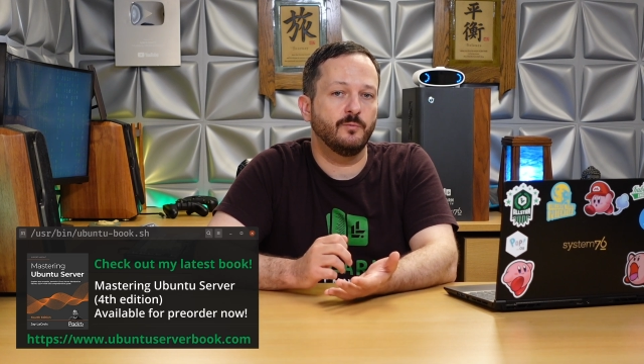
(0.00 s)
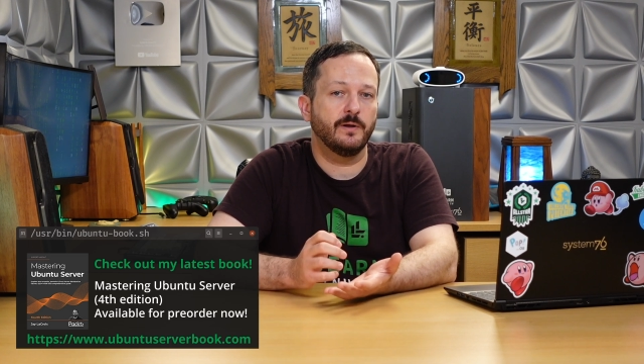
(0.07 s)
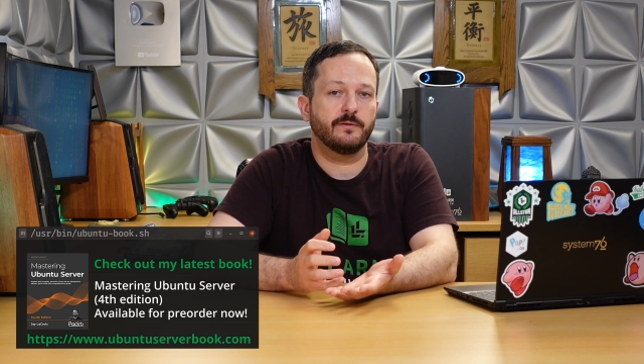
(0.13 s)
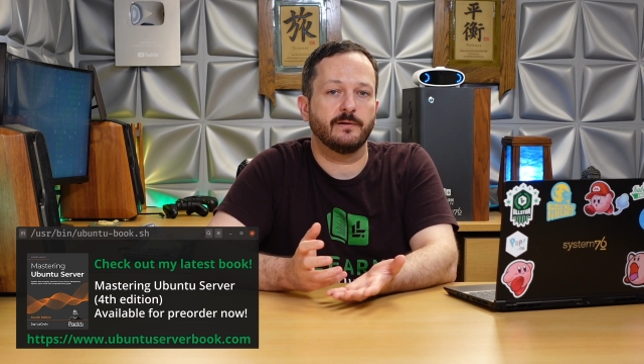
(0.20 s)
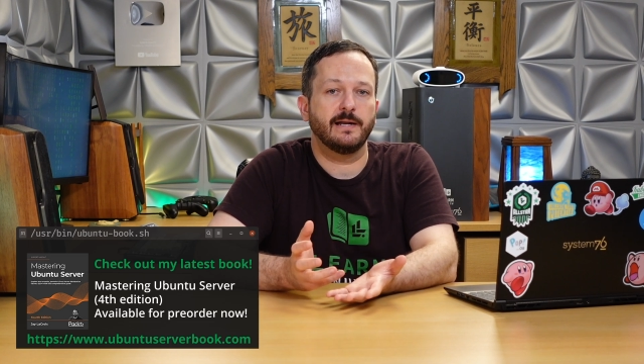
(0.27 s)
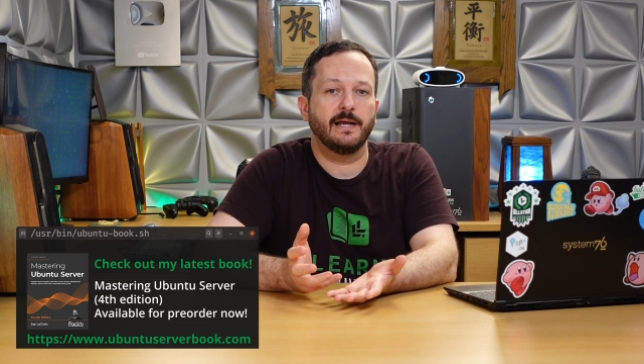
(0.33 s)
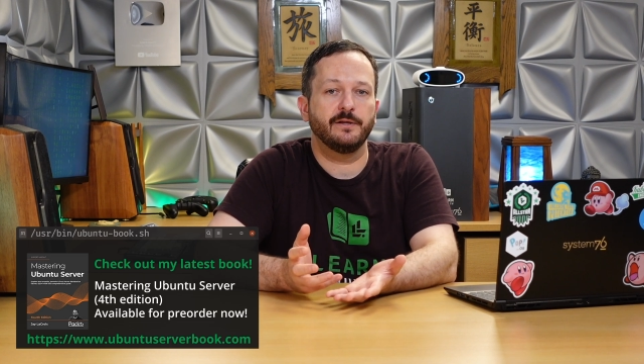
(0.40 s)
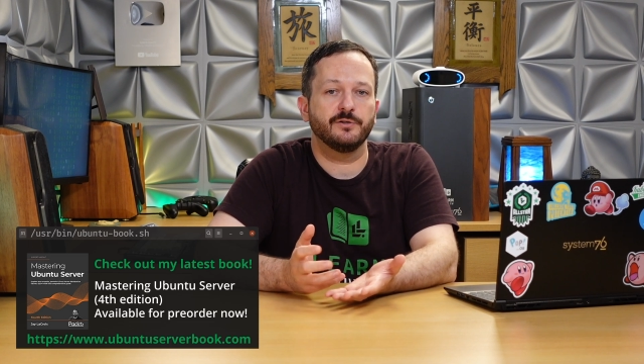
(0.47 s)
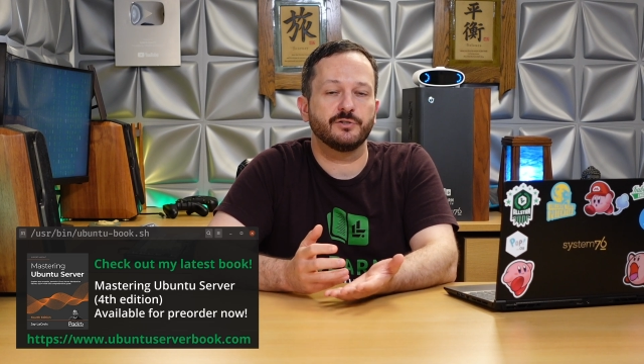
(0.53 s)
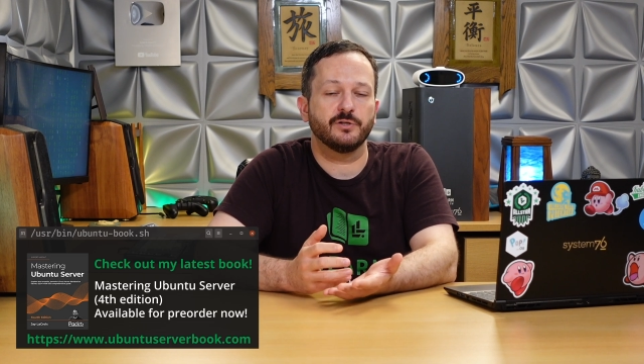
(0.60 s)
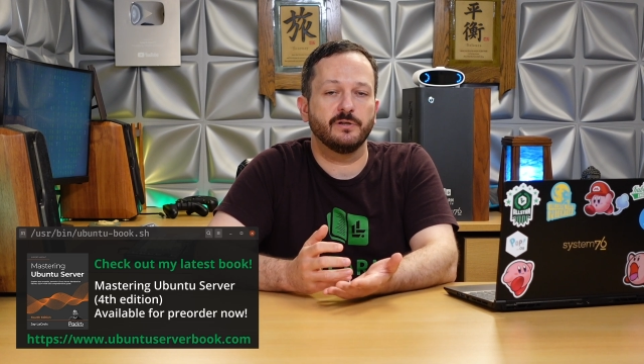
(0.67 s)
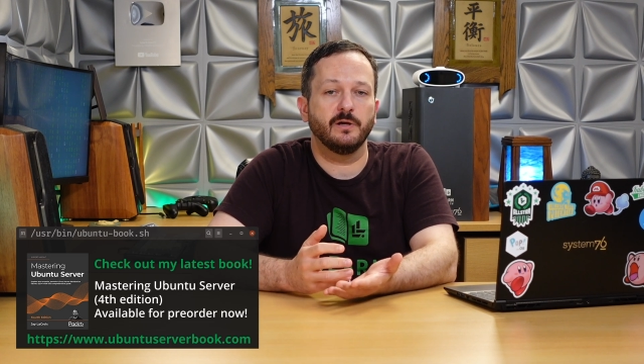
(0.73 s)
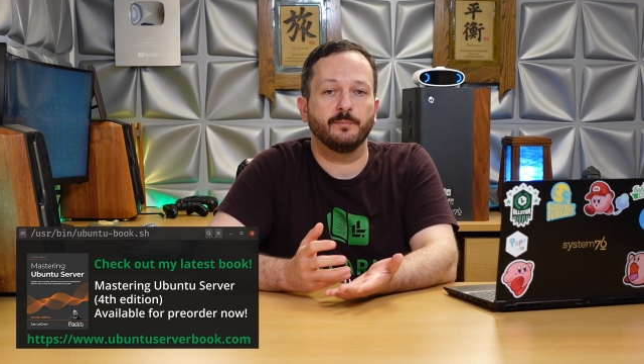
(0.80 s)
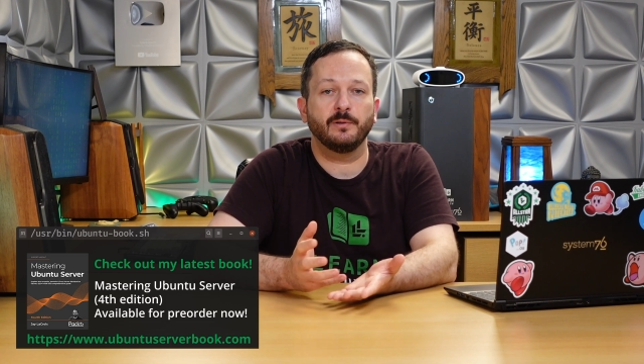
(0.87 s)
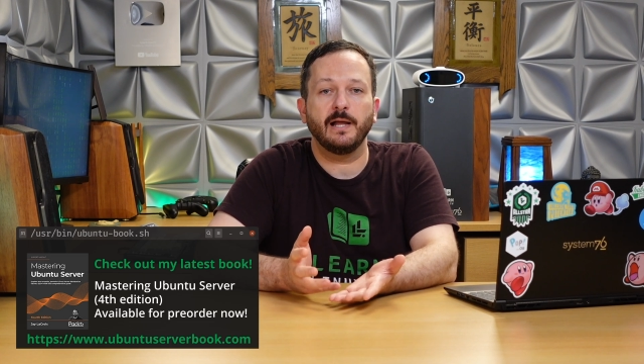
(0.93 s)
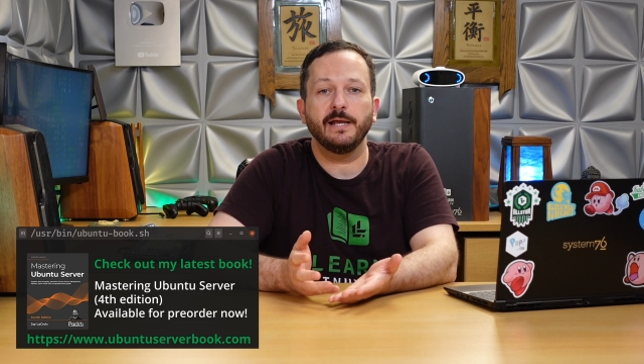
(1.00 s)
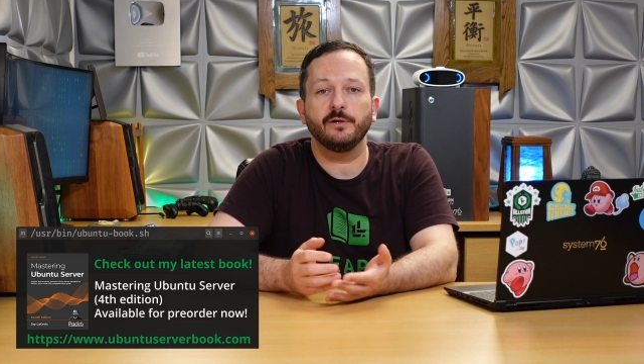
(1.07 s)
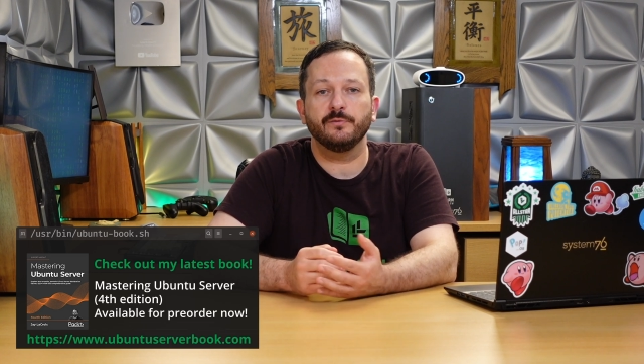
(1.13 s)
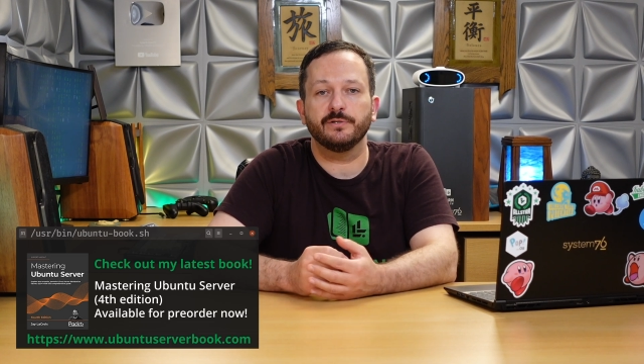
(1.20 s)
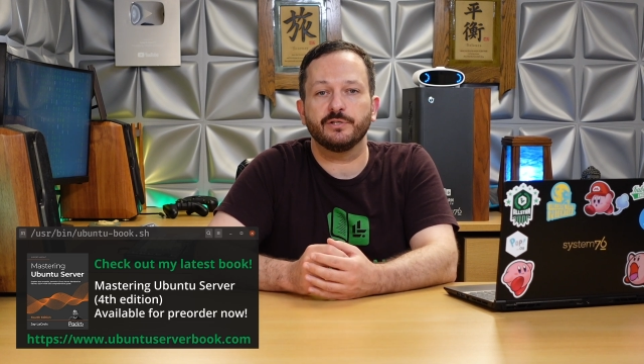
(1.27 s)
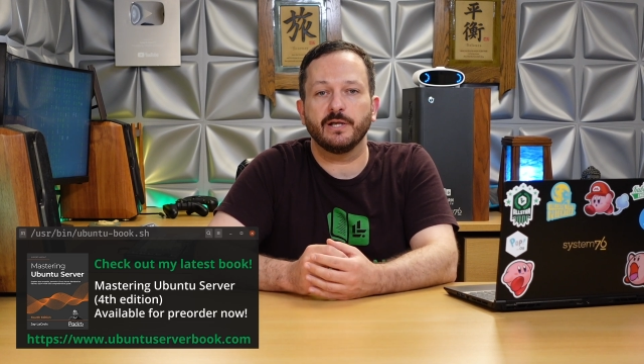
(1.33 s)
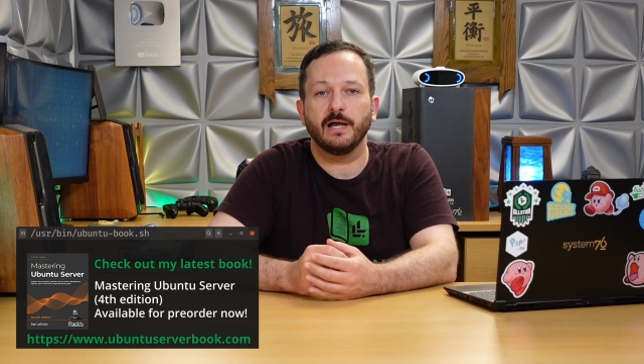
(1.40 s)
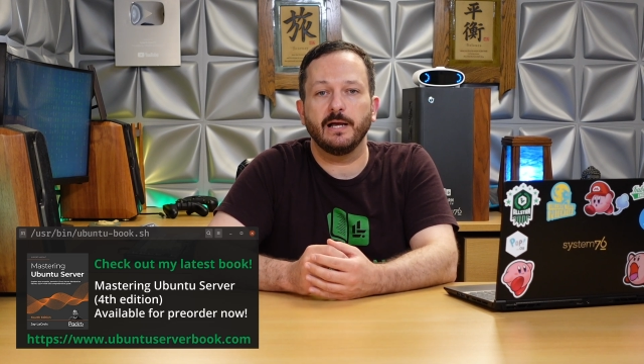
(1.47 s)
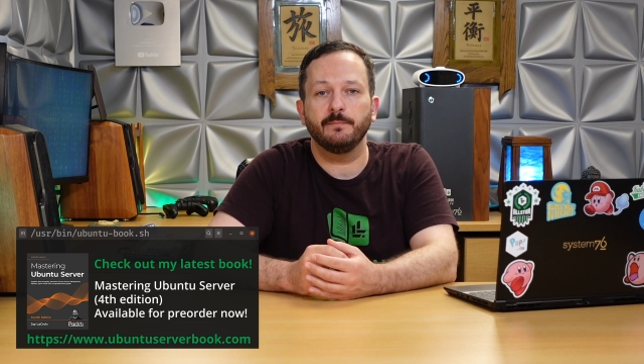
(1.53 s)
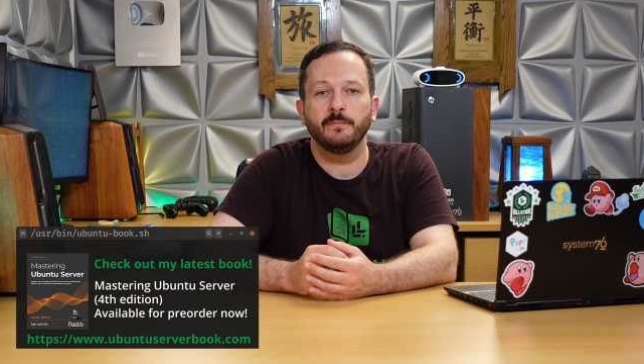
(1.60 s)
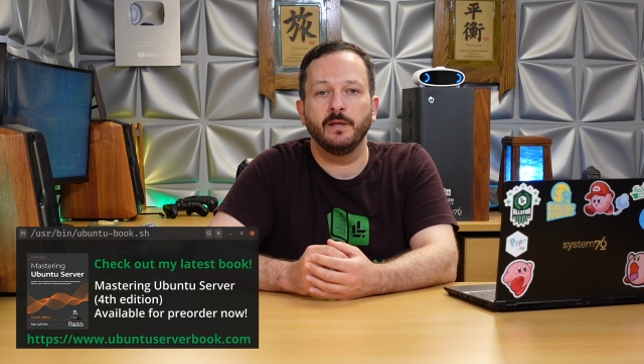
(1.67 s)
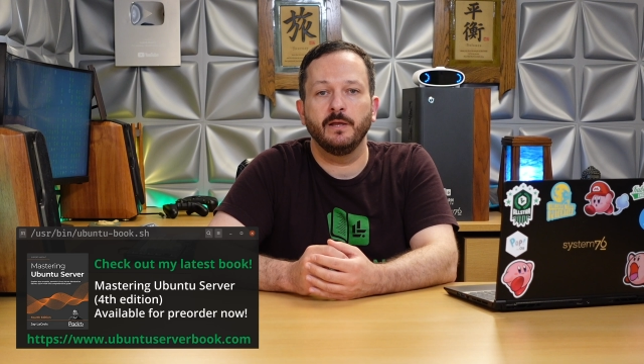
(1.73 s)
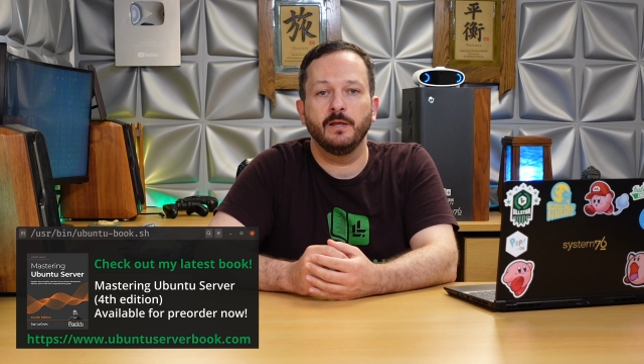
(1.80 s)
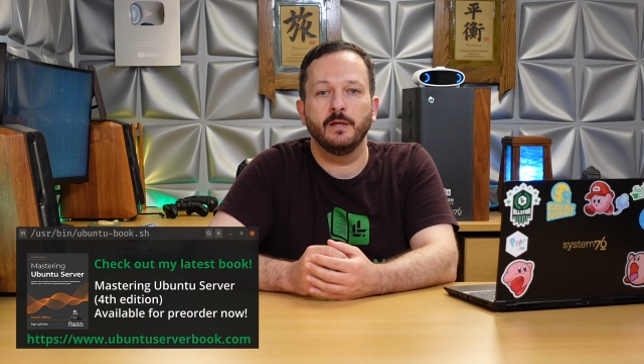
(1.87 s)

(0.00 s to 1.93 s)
whether or not you should apply to a job.